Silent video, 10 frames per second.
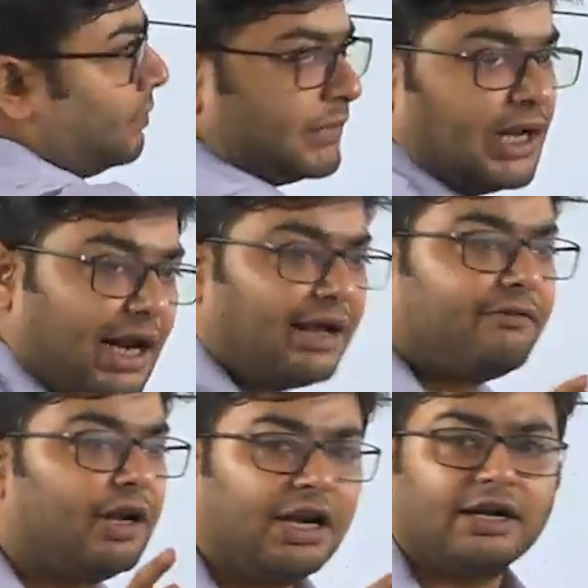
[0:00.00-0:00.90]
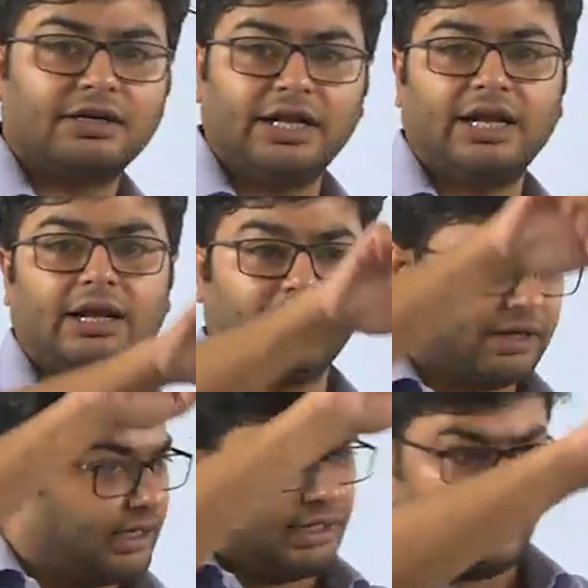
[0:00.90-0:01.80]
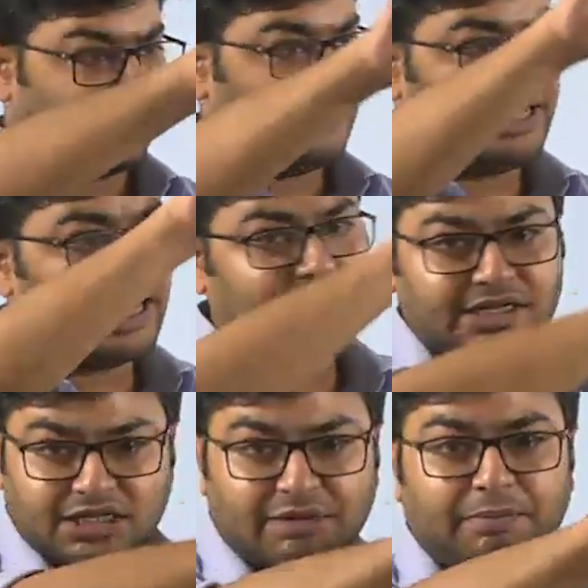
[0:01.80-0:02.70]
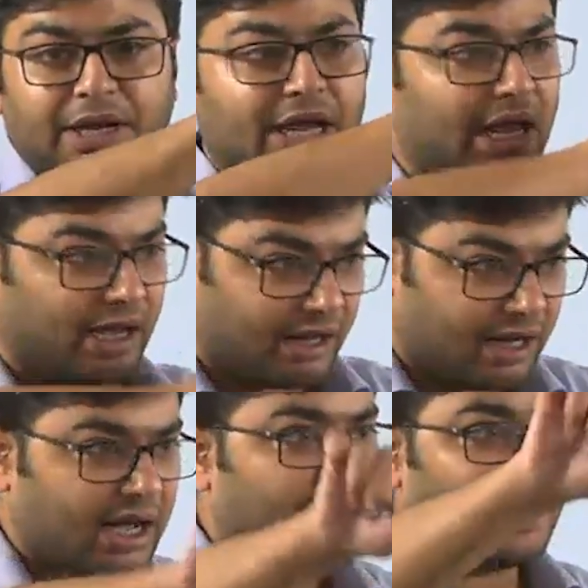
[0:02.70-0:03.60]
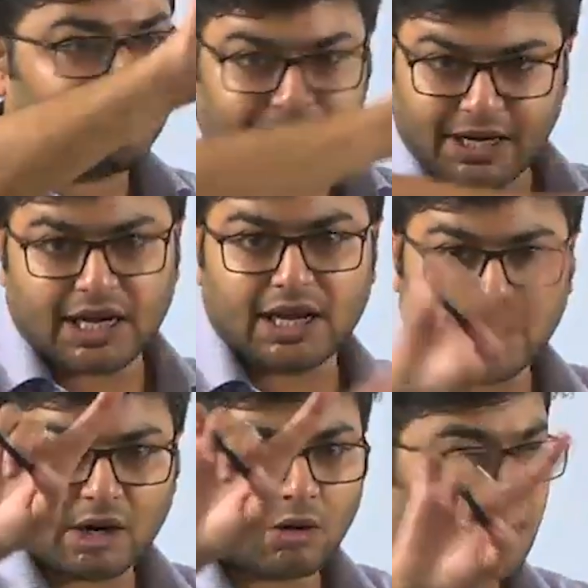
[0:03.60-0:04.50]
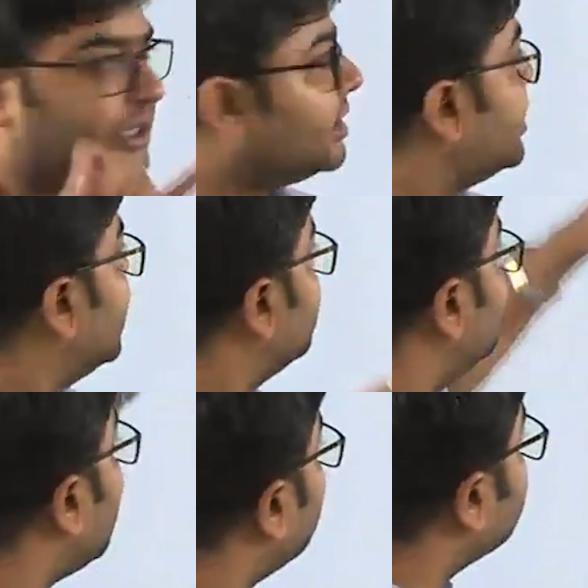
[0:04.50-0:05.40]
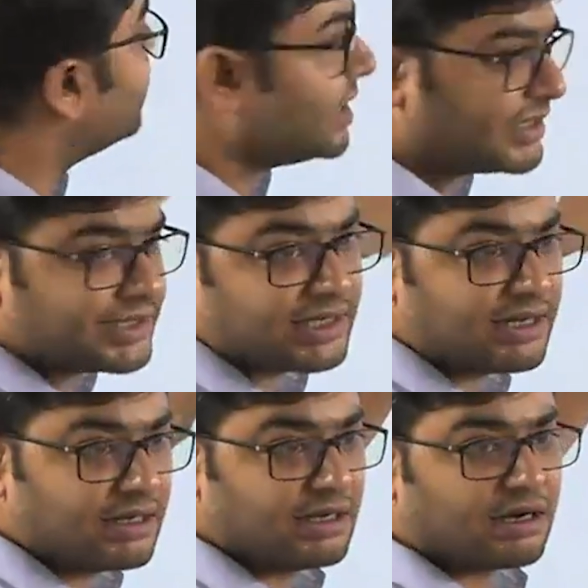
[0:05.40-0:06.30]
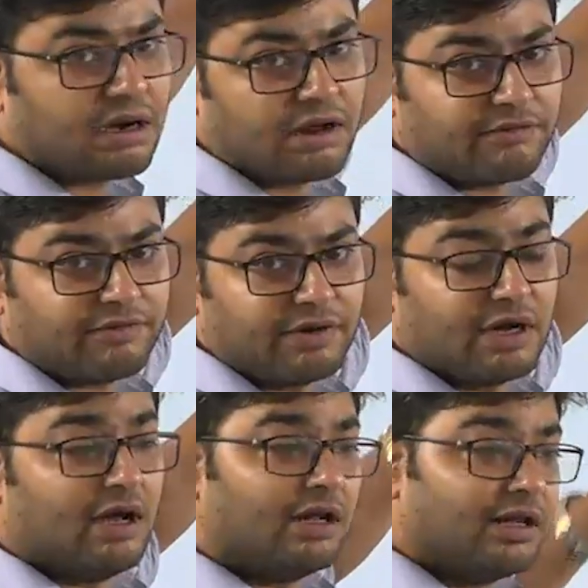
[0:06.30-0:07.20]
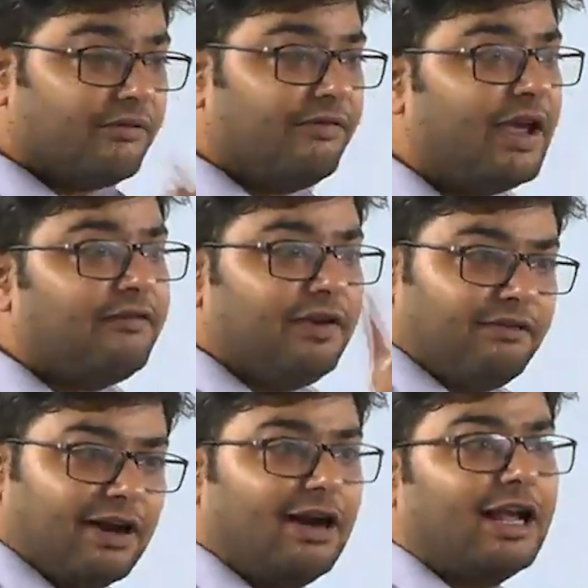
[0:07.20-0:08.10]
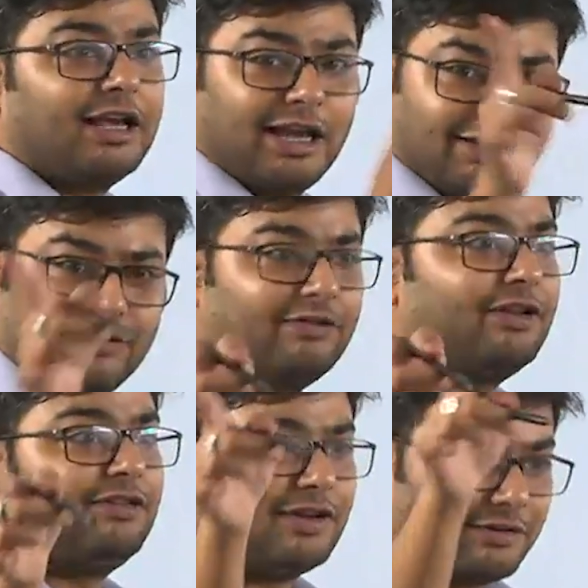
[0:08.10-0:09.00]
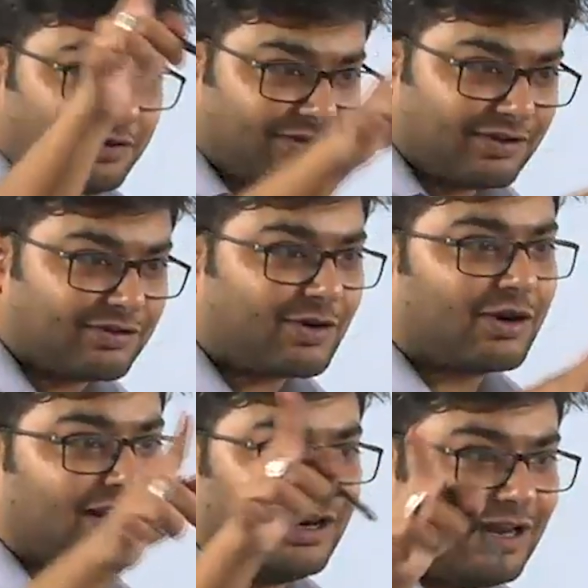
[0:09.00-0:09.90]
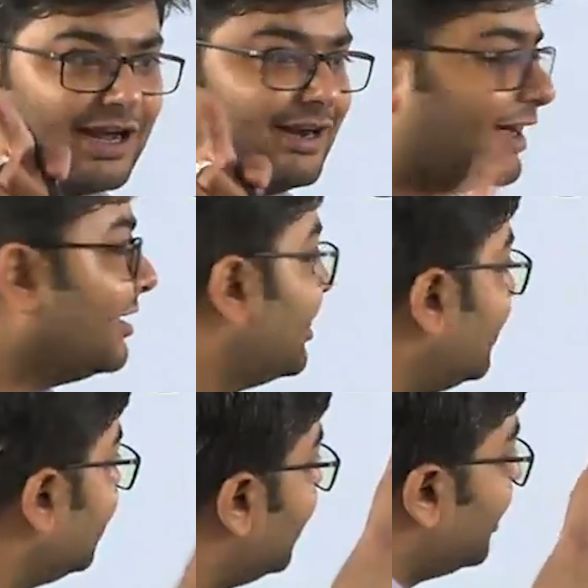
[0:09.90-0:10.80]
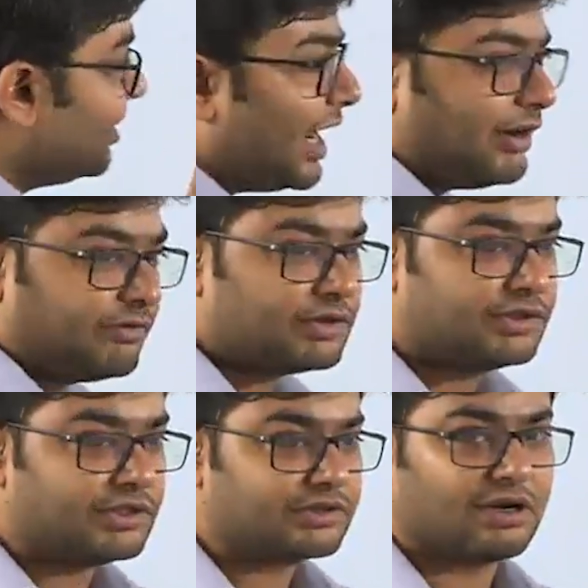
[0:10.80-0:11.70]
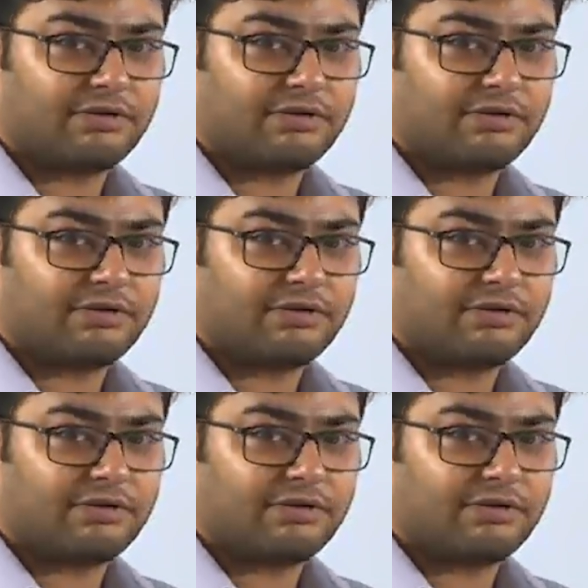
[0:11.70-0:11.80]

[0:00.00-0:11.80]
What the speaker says: Like we link DA, CPA, NPA and all these things, that is this curve. The way we were linking civil services, Kautilya and others, that was this curve.